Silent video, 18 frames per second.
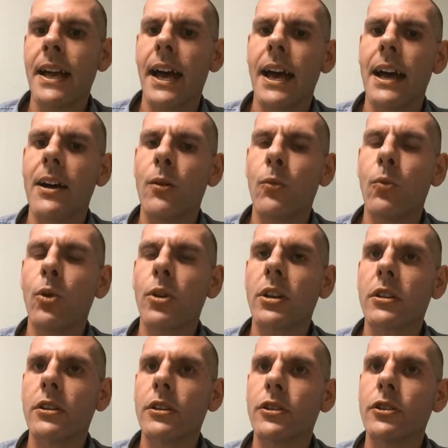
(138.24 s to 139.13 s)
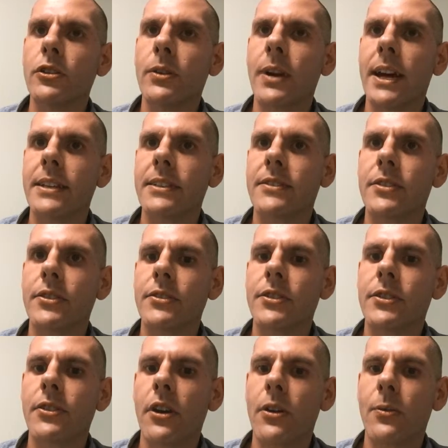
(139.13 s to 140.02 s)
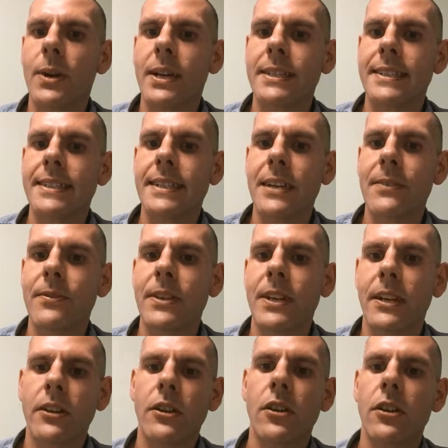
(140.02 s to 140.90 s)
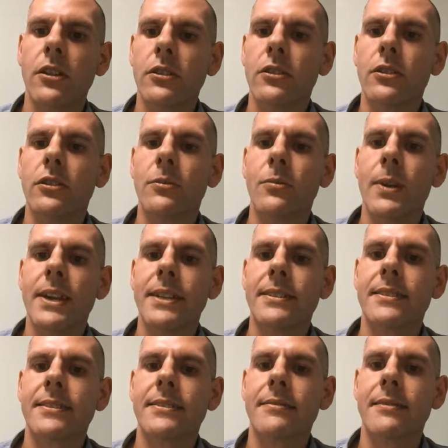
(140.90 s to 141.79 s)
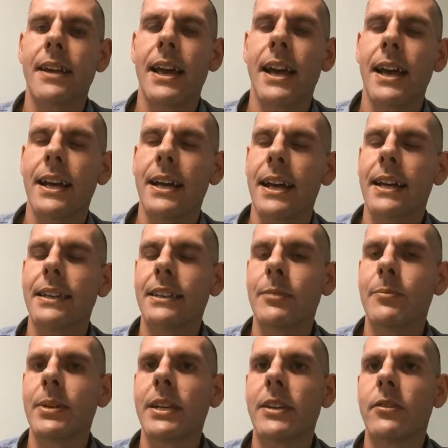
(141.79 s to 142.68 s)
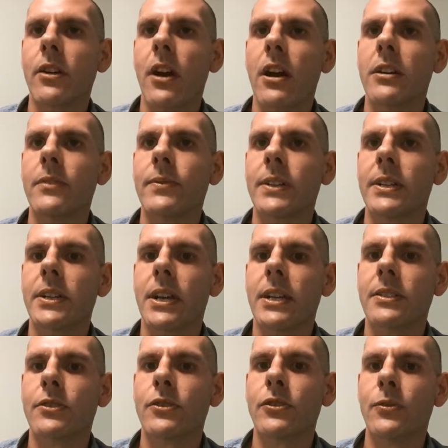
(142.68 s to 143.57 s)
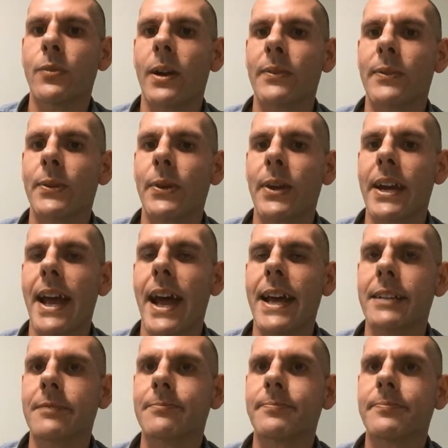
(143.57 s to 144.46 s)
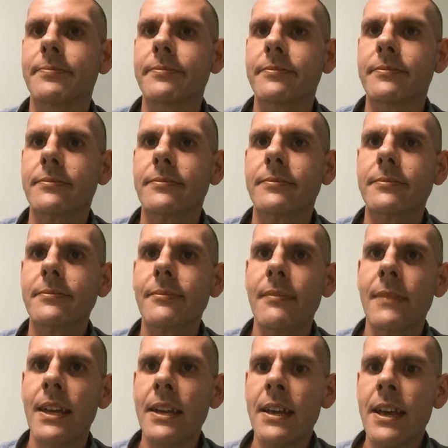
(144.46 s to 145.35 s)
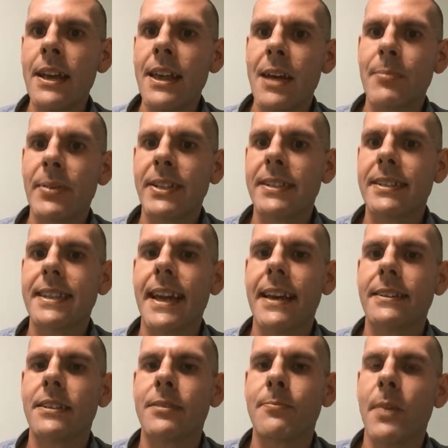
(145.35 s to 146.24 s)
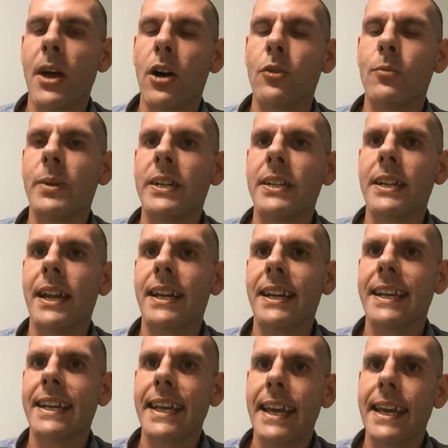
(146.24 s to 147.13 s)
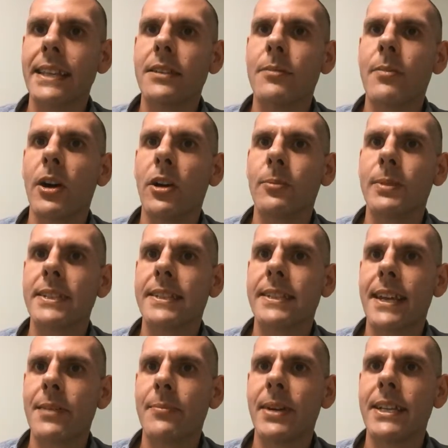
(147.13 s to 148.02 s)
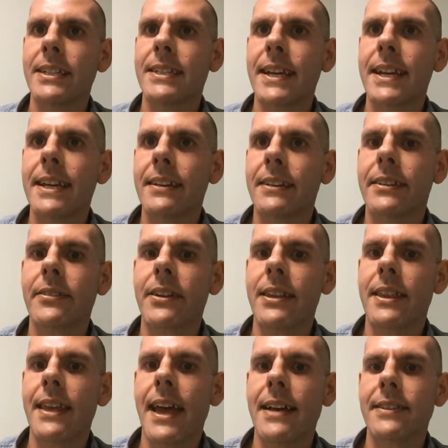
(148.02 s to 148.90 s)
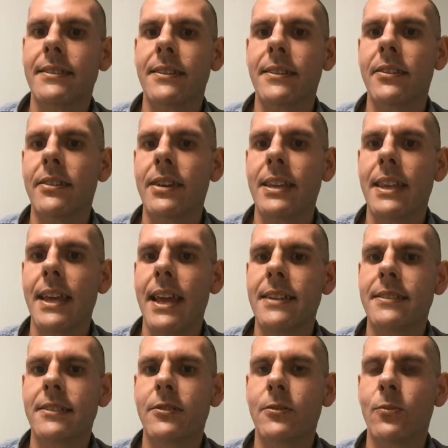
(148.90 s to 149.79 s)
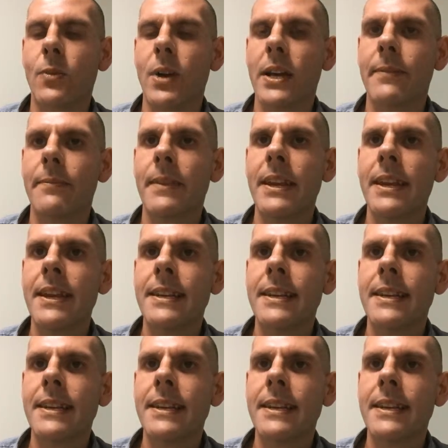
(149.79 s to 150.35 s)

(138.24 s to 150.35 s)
Waterloo at 2017, and Concord West and Liberty Grove at 2138. That brings us down to Melbourne, and again the Melbourne CBD at 3000, 3001,